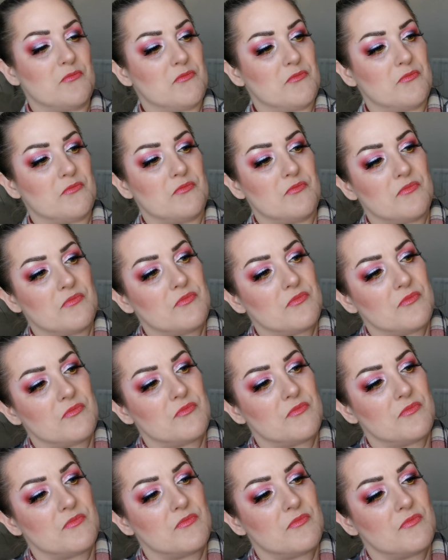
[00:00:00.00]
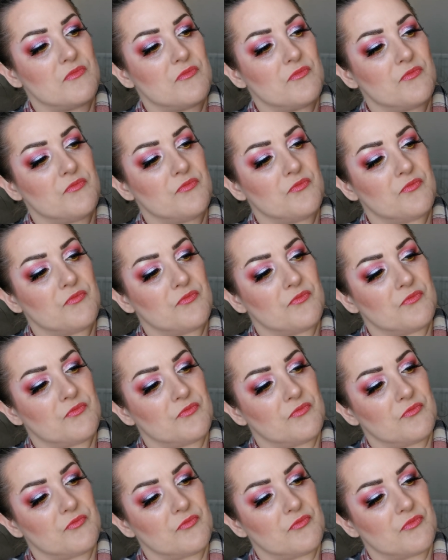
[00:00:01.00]

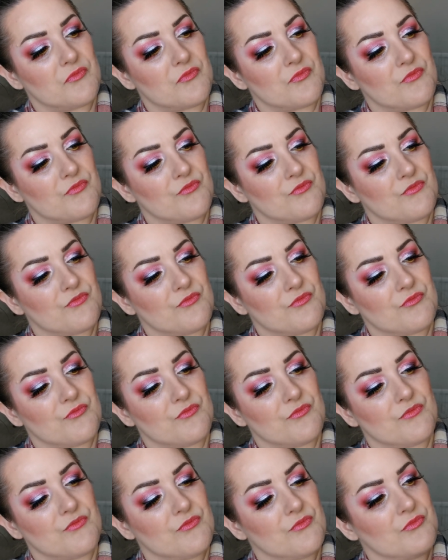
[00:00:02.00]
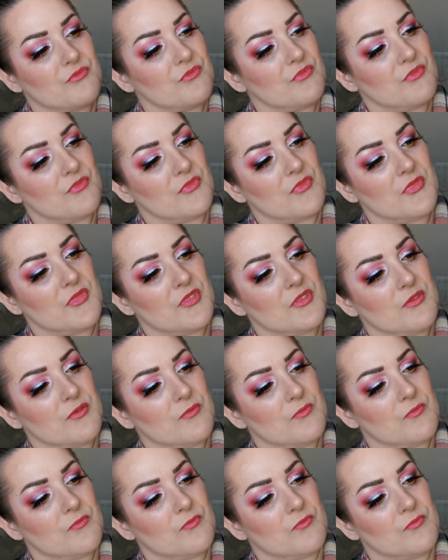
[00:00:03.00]

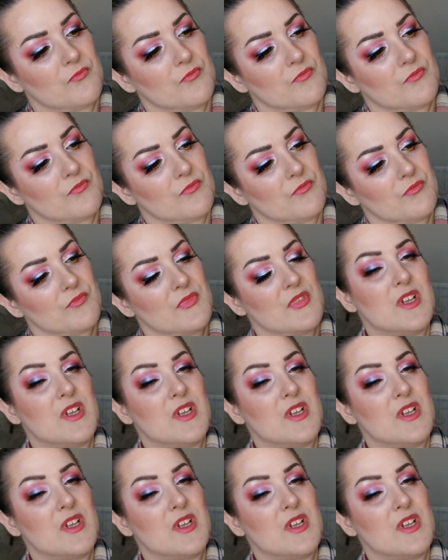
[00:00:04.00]
(silence)